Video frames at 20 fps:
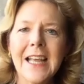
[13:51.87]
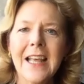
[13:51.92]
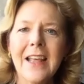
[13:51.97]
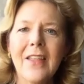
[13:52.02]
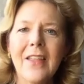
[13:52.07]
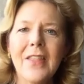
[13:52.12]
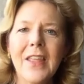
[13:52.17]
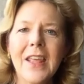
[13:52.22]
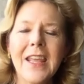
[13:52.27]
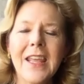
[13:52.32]

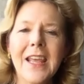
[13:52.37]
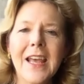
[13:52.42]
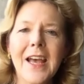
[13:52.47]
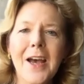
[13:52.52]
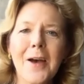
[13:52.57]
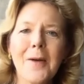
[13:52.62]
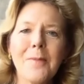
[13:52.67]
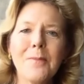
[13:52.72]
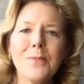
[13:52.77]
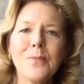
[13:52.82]
the
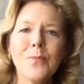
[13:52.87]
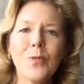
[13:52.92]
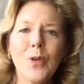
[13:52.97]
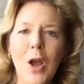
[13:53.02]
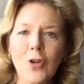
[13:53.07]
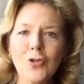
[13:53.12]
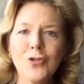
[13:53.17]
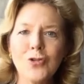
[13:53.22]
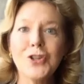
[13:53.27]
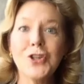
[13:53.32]
um,
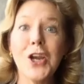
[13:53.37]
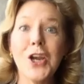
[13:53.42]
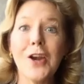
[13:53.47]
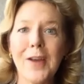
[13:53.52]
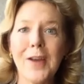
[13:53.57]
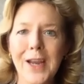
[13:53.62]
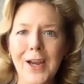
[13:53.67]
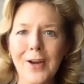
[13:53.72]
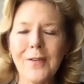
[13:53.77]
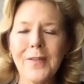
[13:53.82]
country
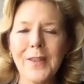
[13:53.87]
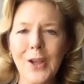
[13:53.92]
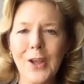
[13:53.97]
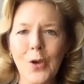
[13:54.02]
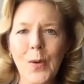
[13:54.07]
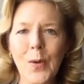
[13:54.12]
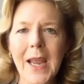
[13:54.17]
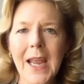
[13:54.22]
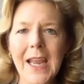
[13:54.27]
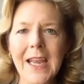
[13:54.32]
chair here in the
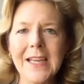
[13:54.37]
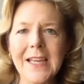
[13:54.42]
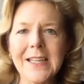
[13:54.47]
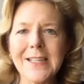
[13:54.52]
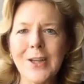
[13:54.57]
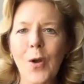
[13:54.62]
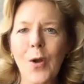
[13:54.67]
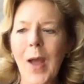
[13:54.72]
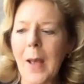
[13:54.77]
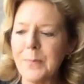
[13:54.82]
UAE.
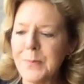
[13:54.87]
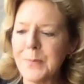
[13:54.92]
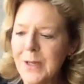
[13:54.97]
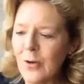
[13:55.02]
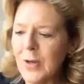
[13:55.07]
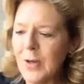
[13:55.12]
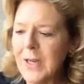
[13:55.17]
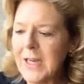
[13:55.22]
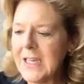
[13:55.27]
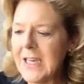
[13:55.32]
So
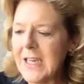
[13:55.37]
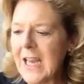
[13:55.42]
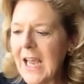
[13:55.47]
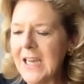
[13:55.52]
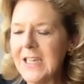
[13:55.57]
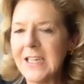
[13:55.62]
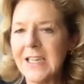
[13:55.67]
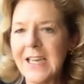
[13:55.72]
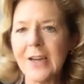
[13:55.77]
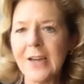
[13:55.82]
absolutely
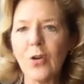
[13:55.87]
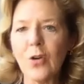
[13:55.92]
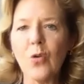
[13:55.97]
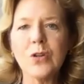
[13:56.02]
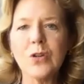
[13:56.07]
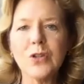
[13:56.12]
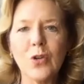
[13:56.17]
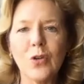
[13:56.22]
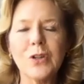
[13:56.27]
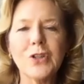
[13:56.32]
delighted. And of
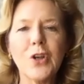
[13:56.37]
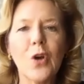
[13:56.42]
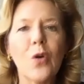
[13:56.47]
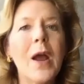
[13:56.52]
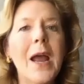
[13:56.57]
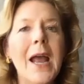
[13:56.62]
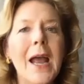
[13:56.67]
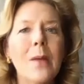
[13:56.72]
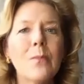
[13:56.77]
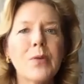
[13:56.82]
course, also
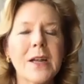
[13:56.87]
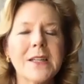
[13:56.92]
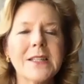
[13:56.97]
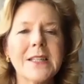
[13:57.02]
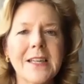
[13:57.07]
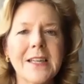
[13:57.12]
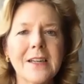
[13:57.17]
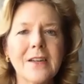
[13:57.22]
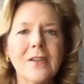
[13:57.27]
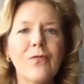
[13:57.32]

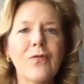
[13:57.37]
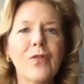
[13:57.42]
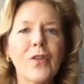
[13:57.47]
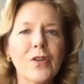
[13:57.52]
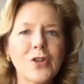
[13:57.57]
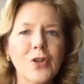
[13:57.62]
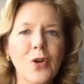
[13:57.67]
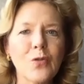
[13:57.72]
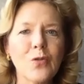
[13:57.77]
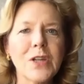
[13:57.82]
president
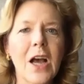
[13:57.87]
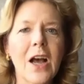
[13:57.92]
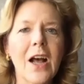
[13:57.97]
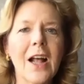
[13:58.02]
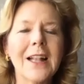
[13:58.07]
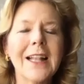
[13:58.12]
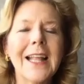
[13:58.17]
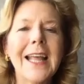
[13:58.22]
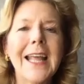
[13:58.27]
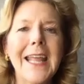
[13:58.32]
for
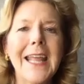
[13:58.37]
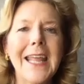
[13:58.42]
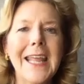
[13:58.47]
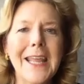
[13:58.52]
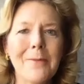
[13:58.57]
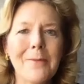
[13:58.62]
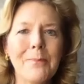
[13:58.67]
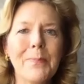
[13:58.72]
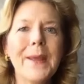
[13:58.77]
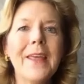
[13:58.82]
Total
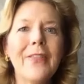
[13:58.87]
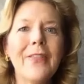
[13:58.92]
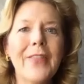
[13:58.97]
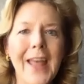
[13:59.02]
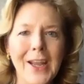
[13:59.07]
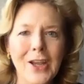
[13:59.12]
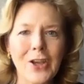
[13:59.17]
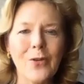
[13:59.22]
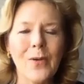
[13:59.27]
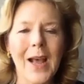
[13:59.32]
EMP.
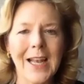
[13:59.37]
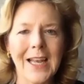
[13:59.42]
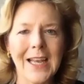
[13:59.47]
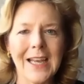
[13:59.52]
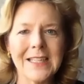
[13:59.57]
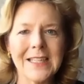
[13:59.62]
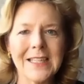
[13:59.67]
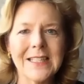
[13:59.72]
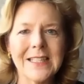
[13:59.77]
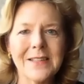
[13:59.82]
Thank you,
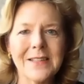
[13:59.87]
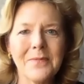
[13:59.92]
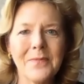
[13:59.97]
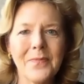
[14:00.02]
Elias.